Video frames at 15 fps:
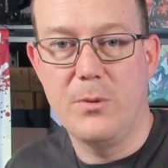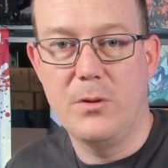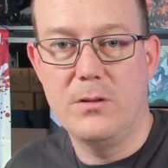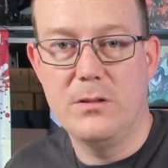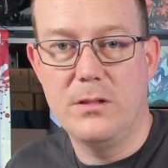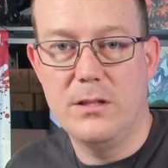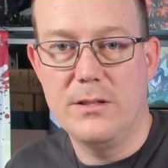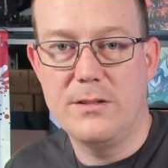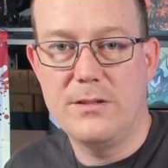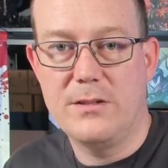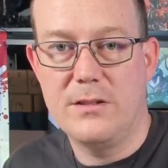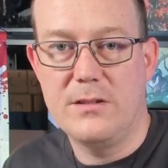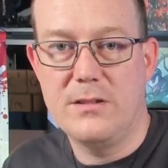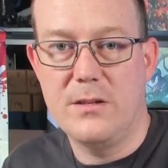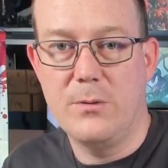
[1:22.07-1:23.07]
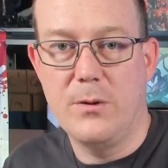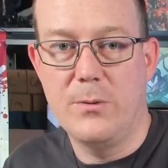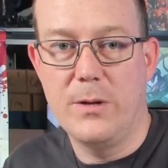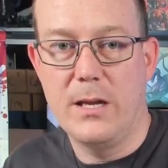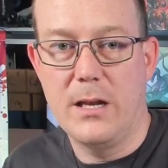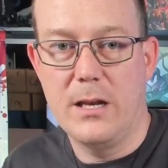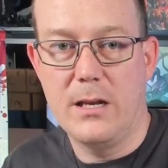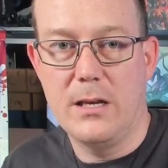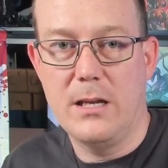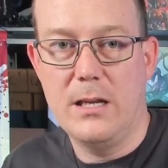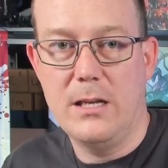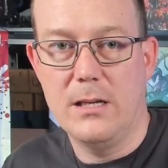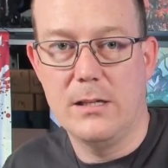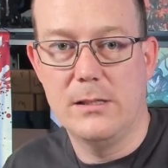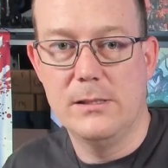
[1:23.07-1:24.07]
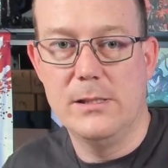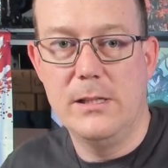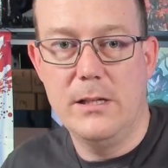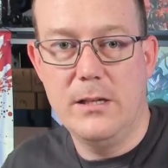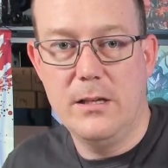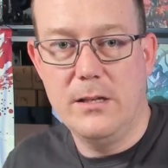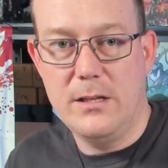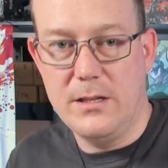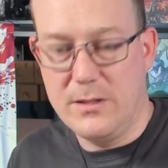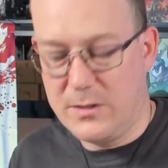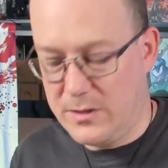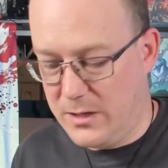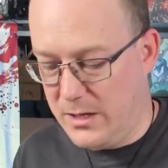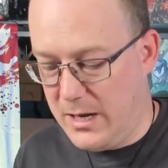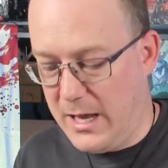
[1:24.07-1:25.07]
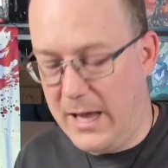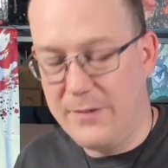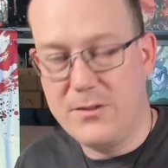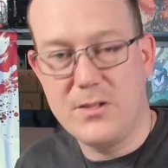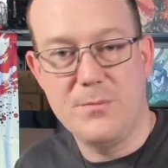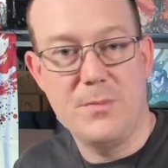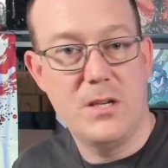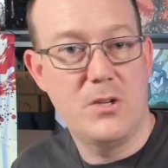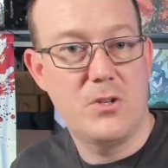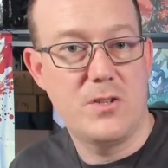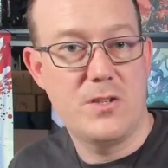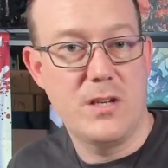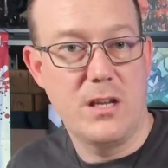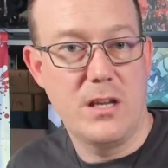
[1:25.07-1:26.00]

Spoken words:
Let's see what we get in here. These can have some interesting